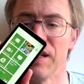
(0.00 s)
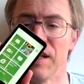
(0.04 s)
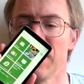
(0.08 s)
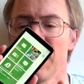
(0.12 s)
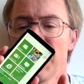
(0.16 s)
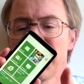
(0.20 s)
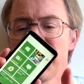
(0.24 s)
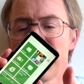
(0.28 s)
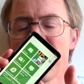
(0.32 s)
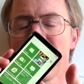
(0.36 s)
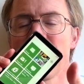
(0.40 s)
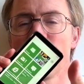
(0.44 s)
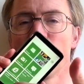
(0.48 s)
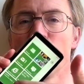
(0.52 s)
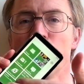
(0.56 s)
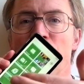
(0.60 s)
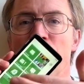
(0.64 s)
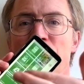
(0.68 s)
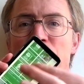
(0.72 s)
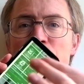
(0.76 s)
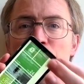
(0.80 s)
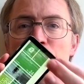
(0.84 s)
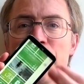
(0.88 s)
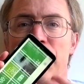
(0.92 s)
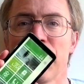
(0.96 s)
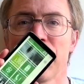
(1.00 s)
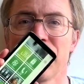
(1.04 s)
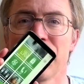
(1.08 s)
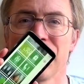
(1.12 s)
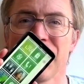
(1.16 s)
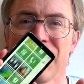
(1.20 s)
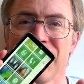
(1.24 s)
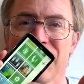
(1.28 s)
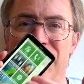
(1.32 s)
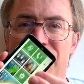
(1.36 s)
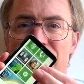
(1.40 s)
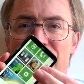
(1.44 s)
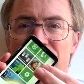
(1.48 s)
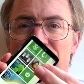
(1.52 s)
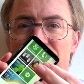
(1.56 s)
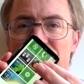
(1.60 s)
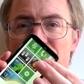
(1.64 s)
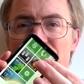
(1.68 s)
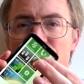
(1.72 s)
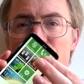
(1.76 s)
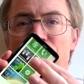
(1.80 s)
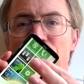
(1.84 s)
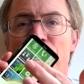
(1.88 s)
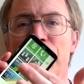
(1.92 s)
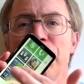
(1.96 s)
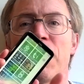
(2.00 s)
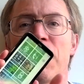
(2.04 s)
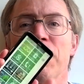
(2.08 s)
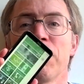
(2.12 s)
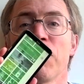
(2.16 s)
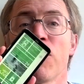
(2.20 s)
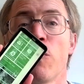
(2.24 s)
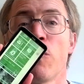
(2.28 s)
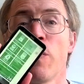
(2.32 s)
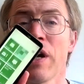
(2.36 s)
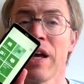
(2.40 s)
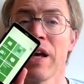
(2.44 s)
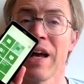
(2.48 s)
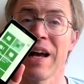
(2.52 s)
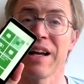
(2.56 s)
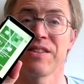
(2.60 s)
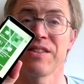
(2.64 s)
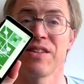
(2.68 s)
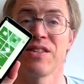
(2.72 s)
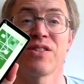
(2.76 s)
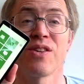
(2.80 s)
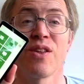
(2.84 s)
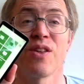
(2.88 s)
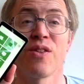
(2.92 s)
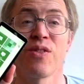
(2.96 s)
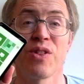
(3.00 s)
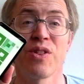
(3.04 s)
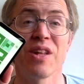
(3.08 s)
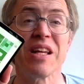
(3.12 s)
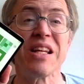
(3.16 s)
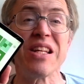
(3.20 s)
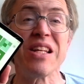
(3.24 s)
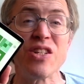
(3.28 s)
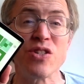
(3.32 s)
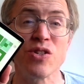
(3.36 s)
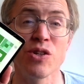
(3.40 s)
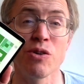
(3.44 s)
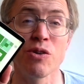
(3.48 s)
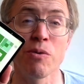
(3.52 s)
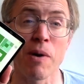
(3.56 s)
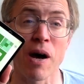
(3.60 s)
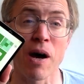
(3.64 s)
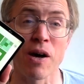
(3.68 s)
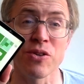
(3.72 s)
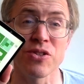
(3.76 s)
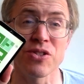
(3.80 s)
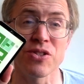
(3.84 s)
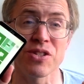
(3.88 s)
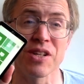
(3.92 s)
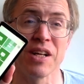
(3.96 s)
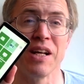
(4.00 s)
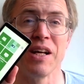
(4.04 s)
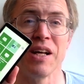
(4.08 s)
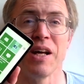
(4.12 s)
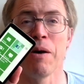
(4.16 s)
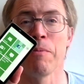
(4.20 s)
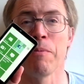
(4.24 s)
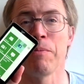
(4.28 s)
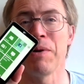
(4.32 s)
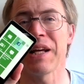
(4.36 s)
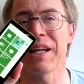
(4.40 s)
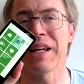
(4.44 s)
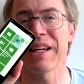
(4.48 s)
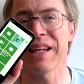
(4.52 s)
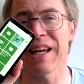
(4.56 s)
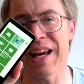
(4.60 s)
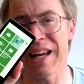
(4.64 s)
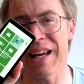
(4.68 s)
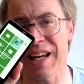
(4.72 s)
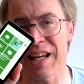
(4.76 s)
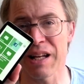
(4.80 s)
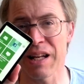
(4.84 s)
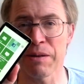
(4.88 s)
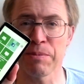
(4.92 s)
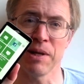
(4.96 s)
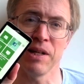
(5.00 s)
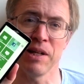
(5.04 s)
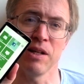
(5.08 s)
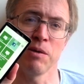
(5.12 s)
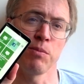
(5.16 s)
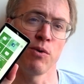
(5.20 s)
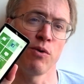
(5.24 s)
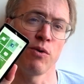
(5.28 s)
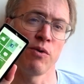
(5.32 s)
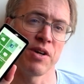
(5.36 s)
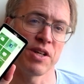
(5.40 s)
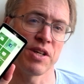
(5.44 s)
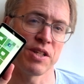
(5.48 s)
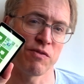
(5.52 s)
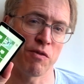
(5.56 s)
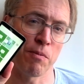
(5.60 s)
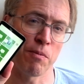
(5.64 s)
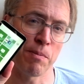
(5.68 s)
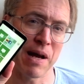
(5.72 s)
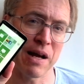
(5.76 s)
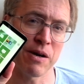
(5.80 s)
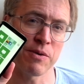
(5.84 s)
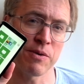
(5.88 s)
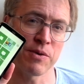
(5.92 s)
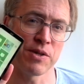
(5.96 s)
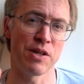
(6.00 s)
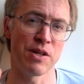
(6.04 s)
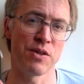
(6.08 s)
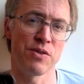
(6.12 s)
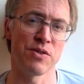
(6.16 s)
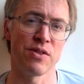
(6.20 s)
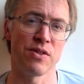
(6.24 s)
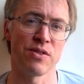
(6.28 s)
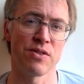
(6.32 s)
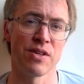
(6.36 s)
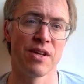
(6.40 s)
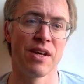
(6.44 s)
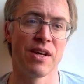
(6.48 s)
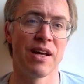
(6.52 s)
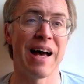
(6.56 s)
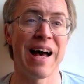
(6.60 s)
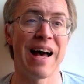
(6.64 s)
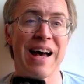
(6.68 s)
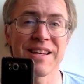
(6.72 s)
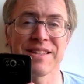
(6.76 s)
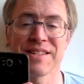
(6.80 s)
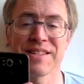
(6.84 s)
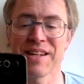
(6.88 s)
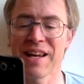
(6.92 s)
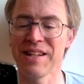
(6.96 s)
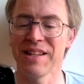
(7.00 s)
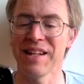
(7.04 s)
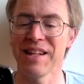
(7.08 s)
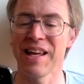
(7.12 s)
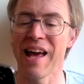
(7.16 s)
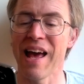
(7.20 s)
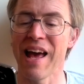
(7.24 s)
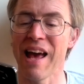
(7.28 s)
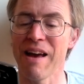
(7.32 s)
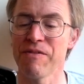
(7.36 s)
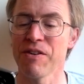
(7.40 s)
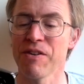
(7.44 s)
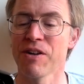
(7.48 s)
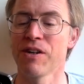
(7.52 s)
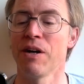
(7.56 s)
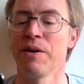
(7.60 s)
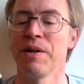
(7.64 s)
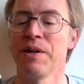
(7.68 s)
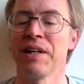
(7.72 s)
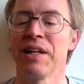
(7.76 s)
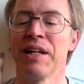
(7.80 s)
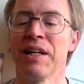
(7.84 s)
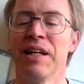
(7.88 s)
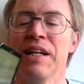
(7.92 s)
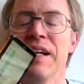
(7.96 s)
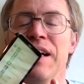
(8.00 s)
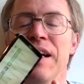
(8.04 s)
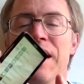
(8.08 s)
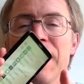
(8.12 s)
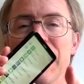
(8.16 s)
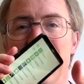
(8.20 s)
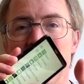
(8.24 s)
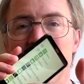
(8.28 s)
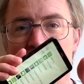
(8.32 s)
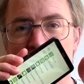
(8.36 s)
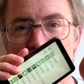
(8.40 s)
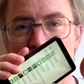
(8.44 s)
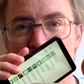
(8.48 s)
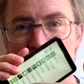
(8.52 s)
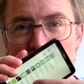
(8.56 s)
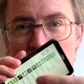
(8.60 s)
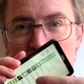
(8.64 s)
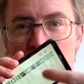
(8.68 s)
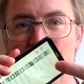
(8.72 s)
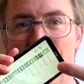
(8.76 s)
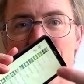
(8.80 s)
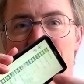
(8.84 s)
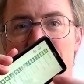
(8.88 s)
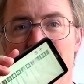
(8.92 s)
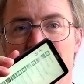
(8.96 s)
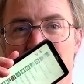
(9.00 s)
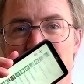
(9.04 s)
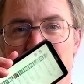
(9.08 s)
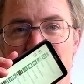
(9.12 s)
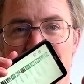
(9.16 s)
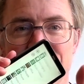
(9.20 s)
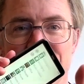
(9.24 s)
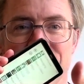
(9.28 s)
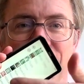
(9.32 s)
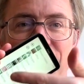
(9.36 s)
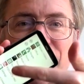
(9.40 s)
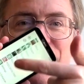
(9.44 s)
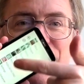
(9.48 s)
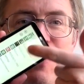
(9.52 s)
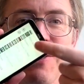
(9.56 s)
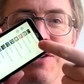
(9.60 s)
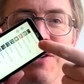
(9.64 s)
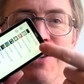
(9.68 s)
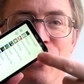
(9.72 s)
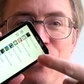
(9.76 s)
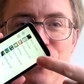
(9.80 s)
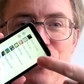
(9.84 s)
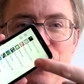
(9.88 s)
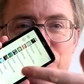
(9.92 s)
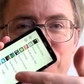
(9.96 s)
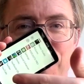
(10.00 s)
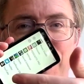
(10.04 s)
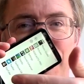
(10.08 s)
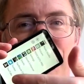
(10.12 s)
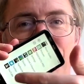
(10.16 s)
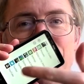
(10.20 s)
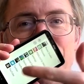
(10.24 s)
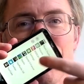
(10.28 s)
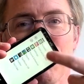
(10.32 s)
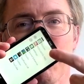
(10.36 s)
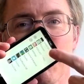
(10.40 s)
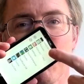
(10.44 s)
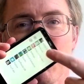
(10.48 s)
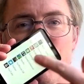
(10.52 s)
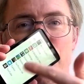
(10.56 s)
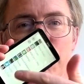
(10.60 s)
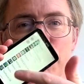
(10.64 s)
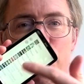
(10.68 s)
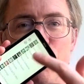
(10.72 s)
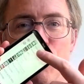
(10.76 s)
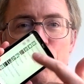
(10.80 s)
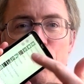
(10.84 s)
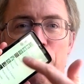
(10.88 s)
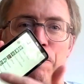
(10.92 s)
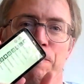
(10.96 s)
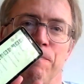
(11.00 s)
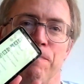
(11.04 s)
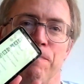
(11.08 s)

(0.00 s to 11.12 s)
I say almost because it's terrific for quick access to the things you do most, but it can get a bit laborious for power users, as can the ever-growing list of applications as you install more and more.